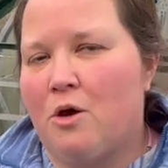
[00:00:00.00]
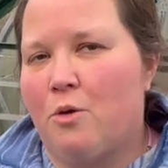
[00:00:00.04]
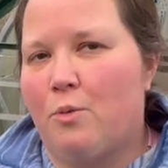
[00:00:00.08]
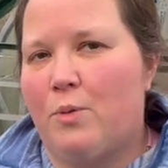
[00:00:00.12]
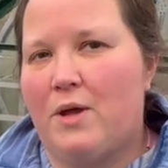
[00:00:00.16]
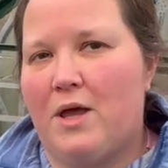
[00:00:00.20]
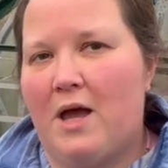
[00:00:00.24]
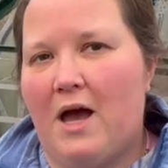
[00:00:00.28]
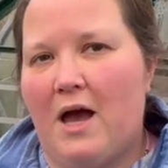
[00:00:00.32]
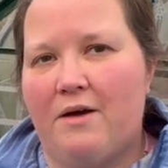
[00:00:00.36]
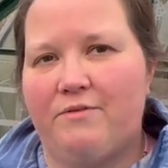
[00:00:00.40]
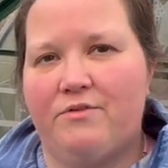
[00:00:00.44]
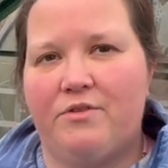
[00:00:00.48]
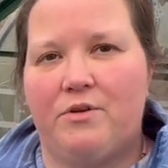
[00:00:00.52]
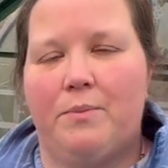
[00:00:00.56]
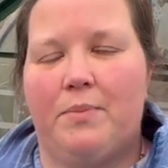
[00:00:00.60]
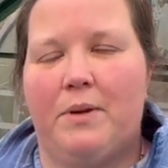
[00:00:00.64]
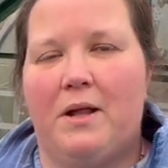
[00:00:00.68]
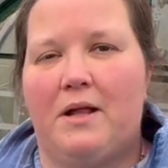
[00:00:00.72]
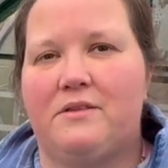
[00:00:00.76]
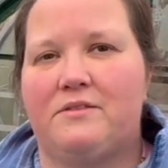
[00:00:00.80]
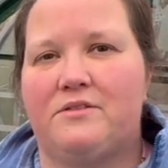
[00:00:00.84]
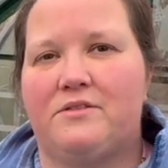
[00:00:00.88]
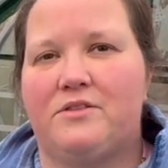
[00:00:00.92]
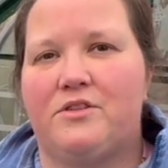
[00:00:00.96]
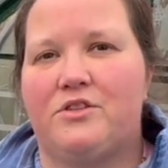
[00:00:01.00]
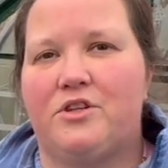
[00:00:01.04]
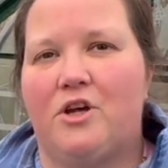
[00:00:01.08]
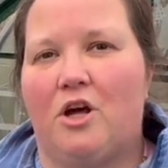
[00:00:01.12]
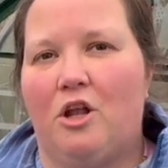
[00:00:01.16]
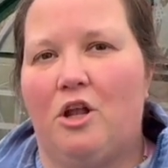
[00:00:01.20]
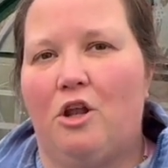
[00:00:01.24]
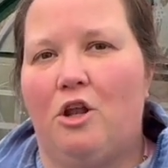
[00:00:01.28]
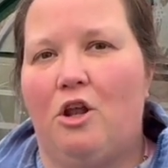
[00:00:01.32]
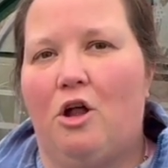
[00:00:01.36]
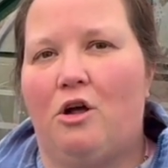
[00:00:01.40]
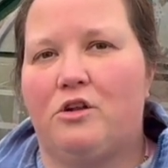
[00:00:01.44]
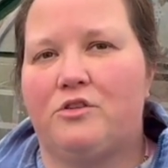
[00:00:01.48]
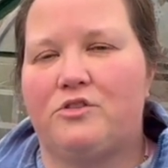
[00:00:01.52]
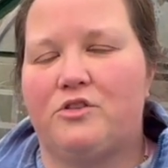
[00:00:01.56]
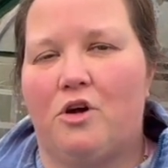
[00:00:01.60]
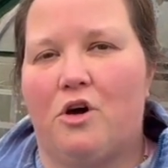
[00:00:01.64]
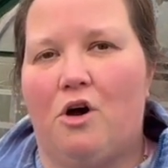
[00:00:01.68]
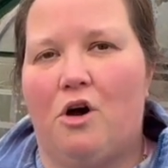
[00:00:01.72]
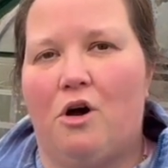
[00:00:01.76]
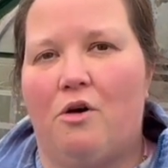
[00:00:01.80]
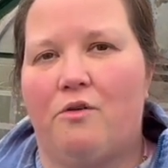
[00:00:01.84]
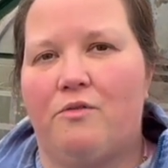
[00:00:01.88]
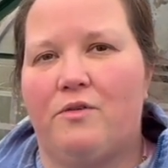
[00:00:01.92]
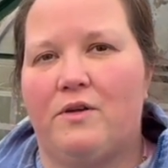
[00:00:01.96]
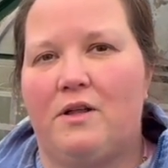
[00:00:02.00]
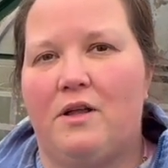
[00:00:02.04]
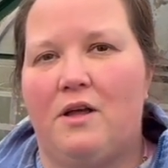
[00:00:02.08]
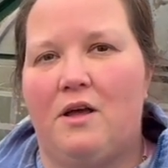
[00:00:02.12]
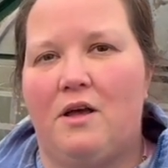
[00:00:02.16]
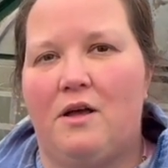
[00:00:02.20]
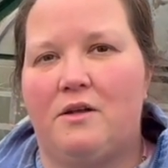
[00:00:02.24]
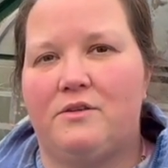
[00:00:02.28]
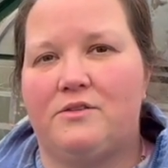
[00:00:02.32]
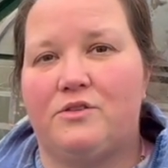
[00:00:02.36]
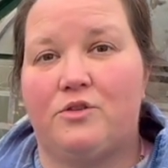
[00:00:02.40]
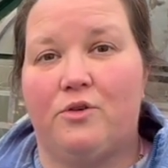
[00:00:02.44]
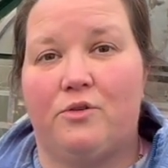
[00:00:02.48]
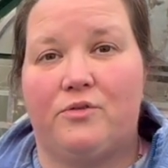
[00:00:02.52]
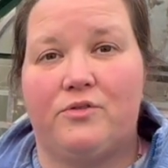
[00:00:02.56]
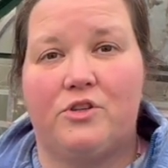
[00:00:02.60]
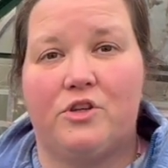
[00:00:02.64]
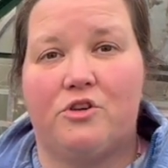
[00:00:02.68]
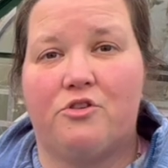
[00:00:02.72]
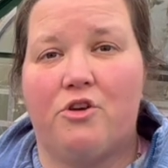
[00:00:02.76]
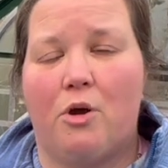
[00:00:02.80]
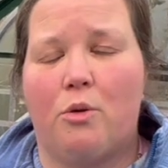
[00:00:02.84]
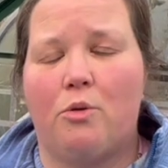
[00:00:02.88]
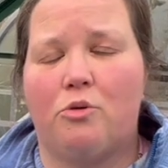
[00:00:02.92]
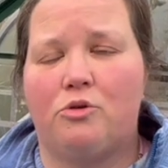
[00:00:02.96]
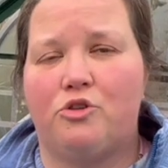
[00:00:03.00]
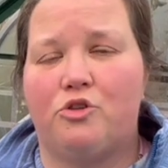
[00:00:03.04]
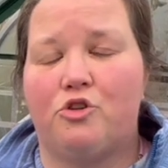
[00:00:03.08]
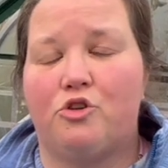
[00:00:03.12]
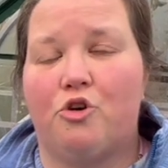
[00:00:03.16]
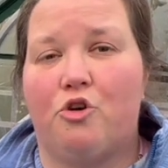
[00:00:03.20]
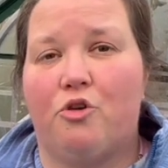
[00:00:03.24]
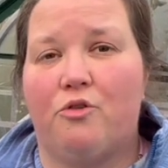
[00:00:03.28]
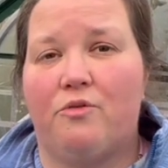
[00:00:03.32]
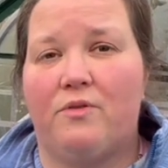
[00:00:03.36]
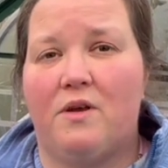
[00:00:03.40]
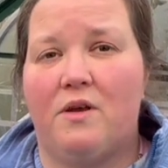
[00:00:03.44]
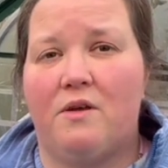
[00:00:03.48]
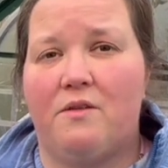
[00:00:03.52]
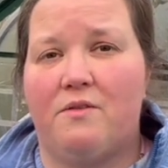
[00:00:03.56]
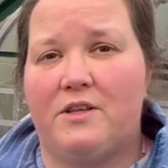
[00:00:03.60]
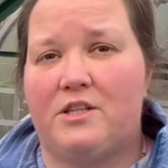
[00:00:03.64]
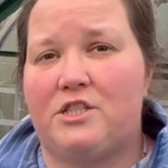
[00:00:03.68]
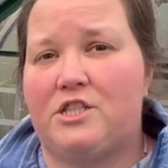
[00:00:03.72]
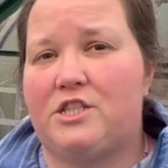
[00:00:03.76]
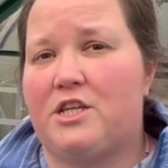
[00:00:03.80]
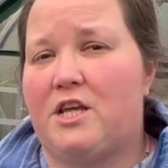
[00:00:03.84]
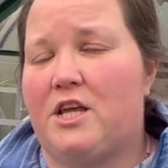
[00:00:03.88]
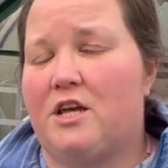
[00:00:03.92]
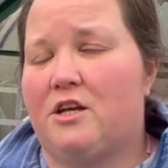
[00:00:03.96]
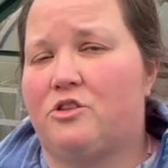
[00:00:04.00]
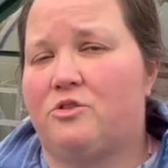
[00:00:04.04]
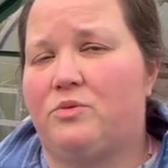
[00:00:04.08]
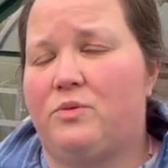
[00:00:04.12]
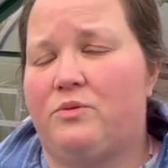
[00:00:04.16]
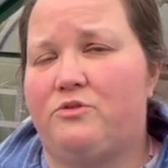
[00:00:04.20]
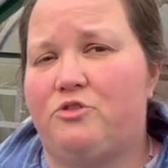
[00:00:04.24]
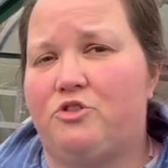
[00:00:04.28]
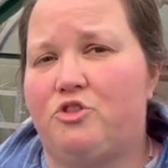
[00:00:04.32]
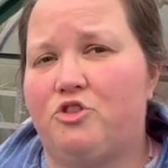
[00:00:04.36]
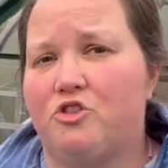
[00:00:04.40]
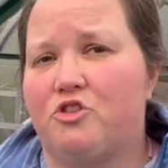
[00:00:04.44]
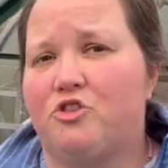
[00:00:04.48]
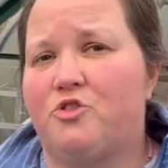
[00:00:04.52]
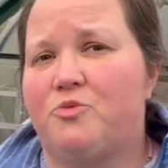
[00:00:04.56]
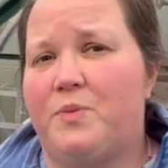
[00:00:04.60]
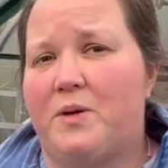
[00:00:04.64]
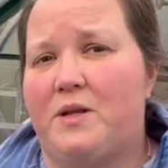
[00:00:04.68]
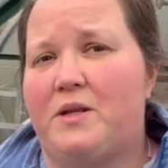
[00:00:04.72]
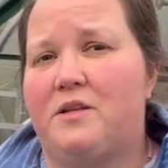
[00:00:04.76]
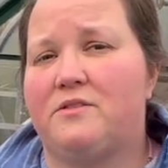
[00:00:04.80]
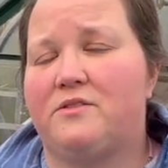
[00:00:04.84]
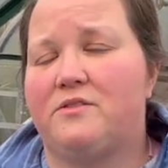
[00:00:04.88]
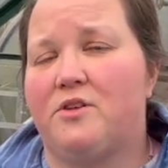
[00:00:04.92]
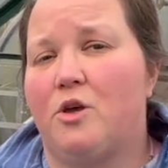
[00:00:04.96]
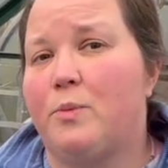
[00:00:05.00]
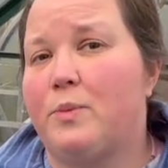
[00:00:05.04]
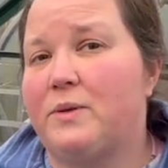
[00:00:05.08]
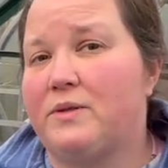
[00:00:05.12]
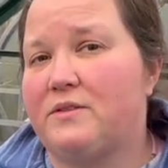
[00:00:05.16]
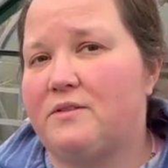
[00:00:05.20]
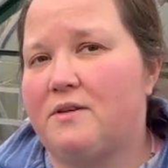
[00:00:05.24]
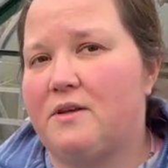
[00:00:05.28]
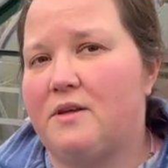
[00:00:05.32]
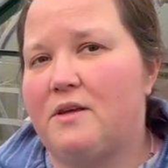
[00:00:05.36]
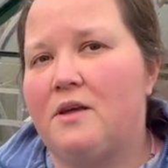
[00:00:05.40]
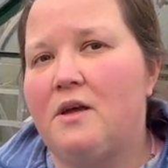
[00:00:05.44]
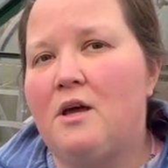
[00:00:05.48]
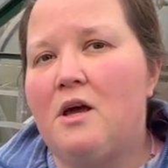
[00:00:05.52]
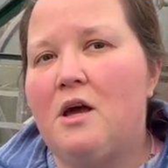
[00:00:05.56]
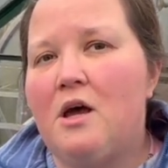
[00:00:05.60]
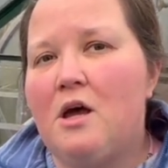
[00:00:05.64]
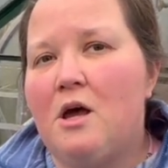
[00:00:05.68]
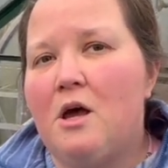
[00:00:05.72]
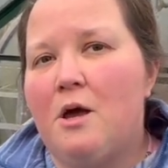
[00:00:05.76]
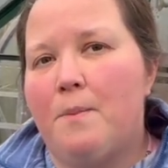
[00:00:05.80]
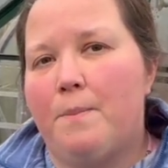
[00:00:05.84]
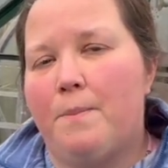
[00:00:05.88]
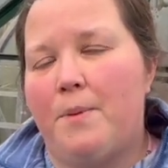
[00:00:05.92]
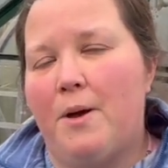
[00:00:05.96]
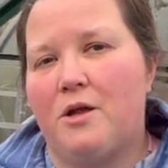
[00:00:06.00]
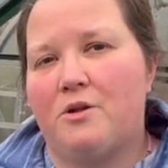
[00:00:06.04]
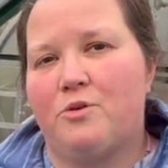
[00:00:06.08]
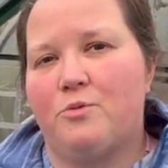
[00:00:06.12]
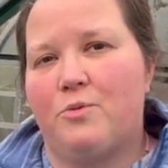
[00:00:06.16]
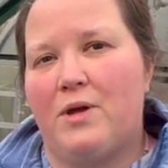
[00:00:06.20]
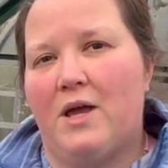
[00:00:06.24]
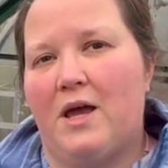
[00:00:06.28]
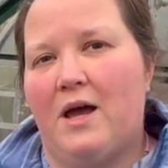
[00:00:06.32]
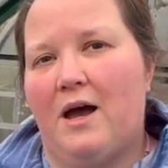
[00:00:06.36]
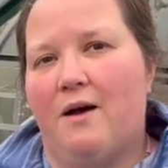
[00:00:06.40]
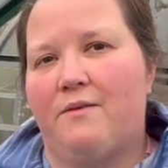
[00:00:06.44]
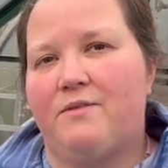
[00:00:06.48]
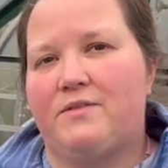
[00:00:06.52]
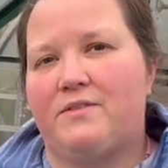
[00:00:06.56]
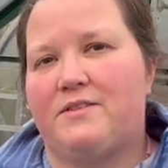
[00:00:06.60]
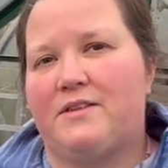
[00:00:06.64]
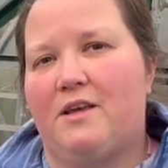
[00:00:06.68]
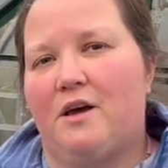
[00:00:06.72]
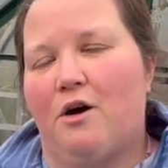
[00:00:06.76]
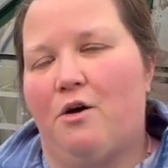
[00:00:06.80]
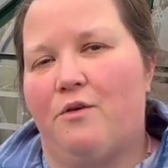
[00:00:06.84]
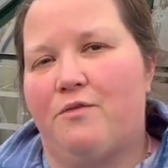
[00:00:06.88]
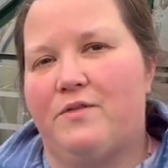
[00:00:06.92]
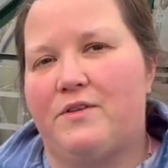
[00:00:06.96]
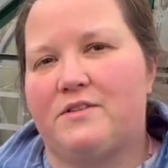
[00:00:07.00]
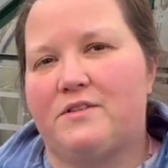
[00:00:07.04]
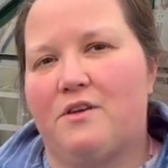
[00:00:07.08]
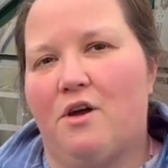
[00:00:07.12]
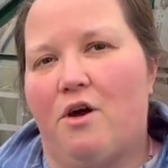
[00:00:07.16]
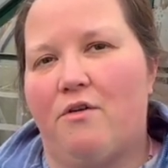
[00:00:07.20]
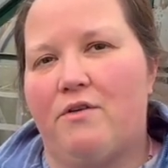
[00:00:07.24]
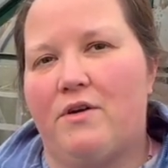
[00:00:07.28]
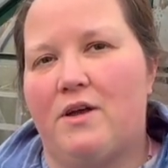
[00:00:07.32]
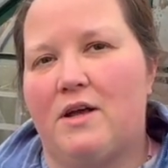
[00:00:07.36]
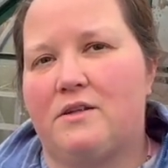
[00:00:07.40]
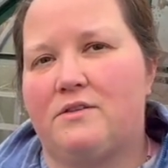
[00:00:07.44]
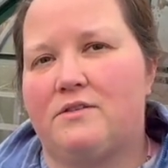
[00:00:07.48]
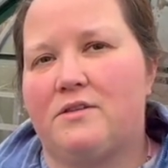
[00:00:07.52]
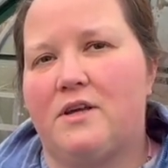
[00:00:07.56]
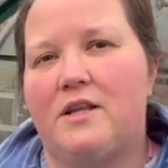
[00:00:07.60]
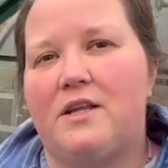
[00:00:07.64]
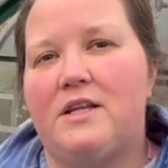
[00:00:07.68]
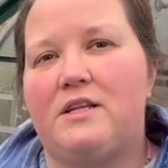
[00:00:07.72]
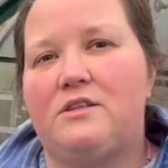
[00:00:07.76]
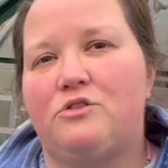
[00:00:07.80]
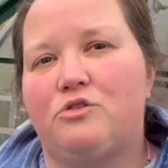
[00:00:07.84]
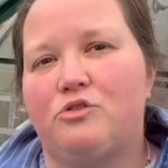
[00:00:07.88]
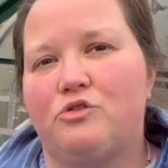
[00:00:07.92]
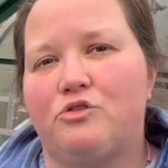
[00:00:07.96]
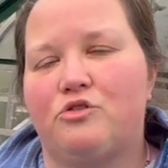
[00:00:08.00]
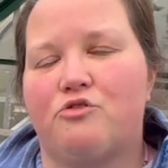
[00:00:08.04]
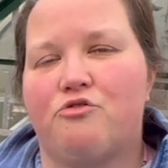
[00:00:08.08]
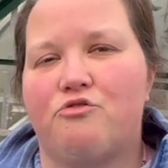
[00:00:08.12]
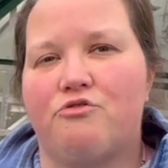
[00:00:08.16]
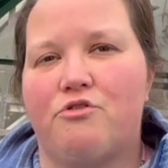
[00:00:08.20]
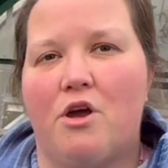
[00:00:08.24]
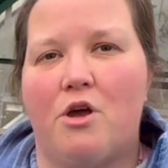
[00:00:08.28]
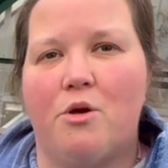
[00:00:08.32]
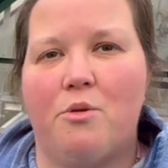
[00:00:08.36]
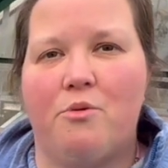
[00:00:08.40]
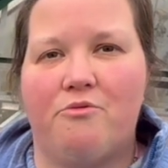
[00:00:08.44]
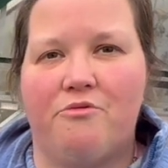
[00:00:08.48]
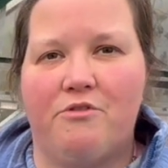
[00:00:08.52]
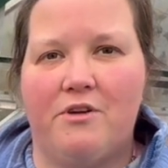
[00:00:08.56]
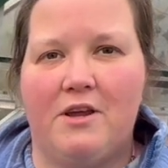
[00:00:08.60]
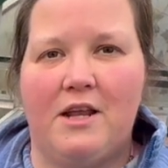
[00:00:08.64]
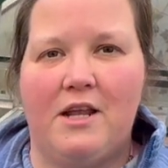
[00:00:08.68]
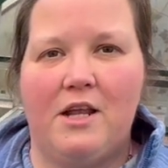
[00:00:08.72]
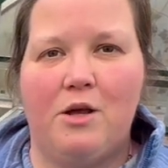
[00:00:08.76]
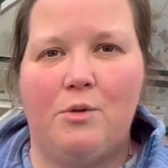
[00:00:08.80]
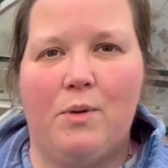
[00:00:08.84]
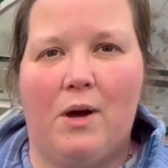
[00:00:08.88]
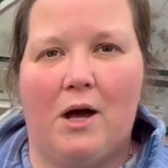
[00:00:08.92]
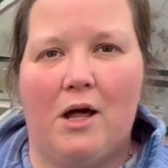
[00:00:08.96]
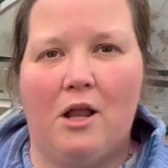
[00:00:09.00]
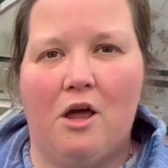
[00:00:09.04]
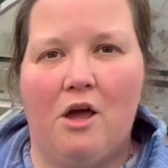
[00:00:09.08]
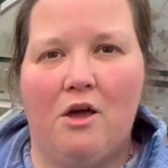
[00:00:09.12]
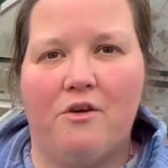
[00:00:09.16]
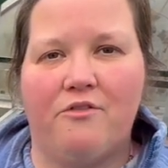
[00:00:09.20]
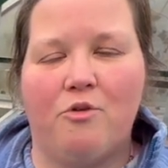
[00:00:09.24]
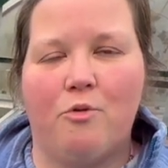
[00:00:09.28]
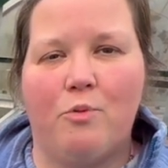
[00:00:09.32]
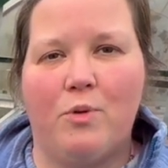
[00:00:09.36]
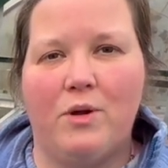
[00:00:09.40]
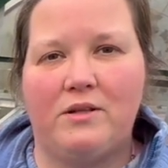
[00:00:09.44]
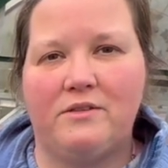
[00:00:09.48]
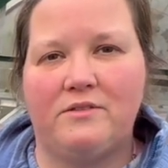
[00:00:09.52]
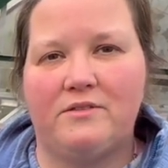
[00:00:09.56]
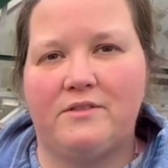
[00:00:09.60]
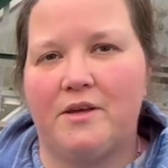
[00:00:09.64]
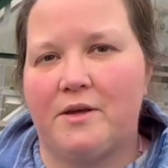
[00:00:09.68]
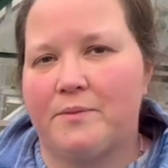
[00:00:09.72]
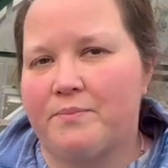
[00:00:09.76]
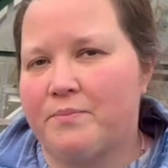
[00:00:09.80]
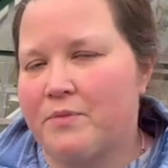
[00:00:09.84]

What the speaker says: We haven't planted a lot of stuff to grow under cover this year because we've just been so busy, but we have set off this coriander and it does grow really well over winter.